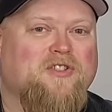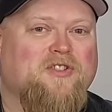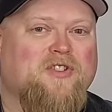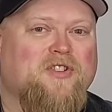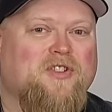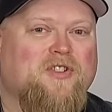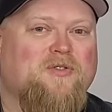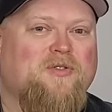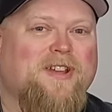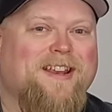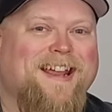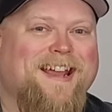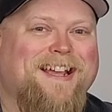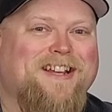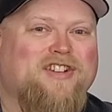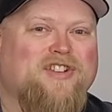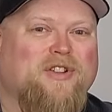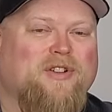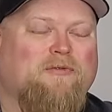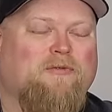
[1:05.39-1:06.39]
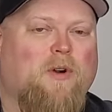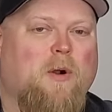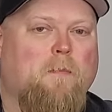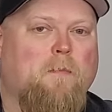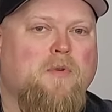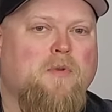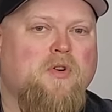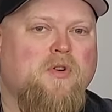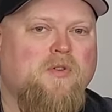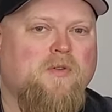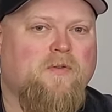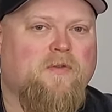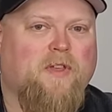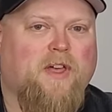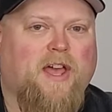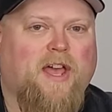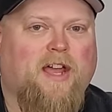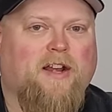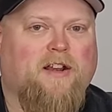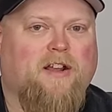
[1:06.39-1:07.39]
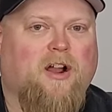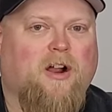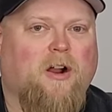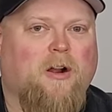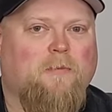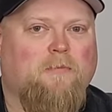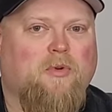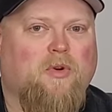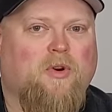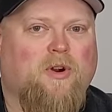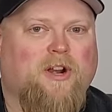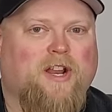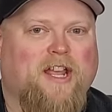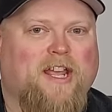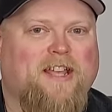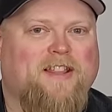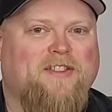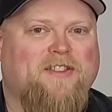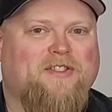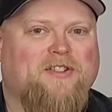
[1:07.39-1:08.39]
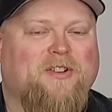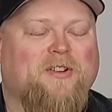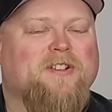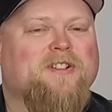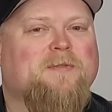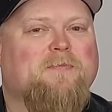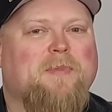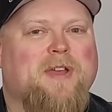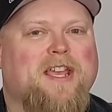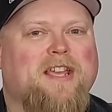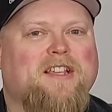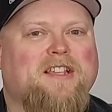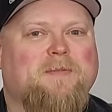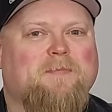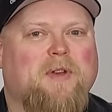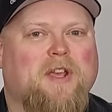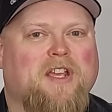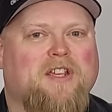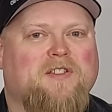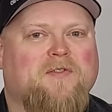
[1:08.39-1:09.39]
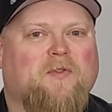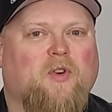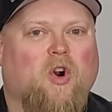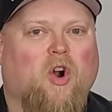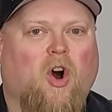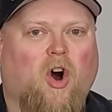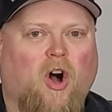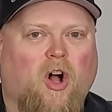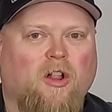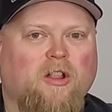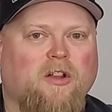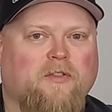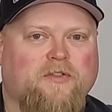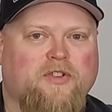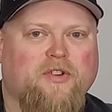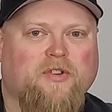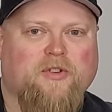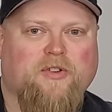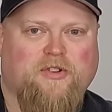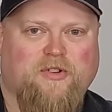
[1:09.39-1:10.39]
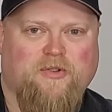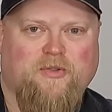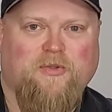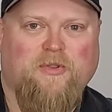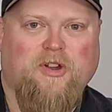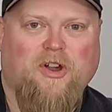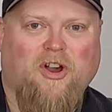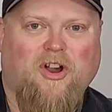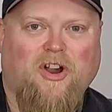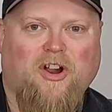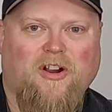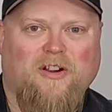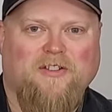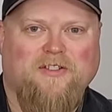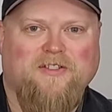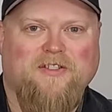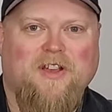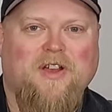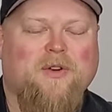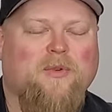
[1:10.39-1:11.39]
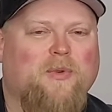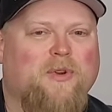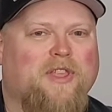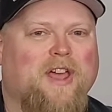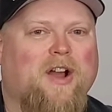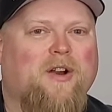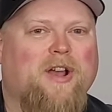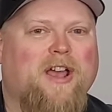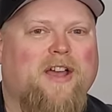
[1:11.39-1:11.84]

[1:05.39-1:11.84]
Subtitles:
so you can actually remove that cardboard insert to make space for all of your new cards without